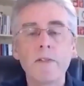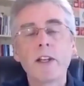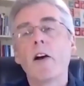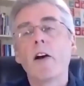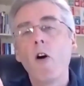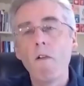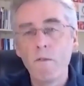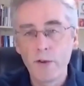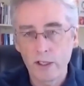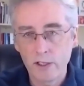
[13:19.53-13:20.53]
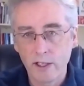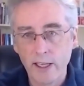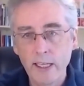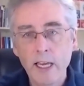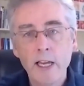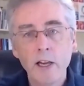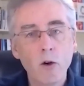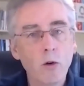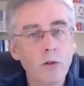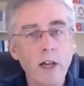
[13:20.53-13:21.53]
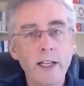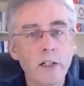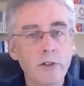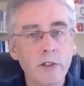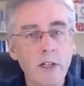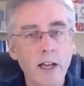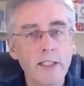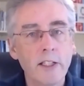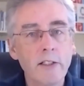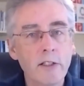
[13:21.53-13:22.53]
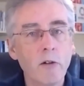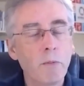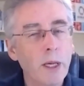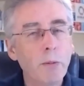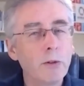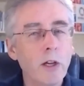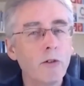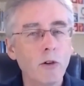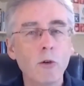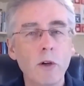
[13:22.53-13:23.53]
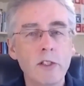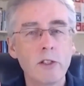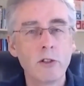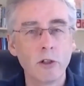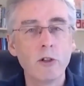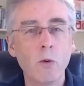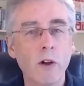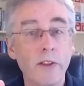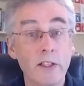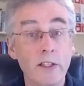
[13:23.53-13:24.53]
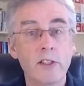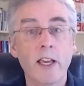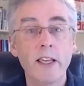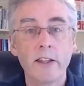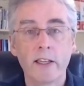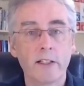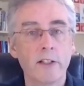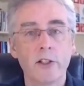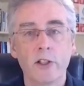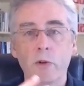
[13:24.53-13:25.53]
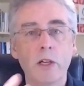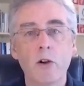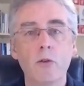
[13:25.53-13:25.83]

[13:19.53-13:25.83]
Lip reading: Now, obviously, all 990 people don't always do what they say they're going to do. We all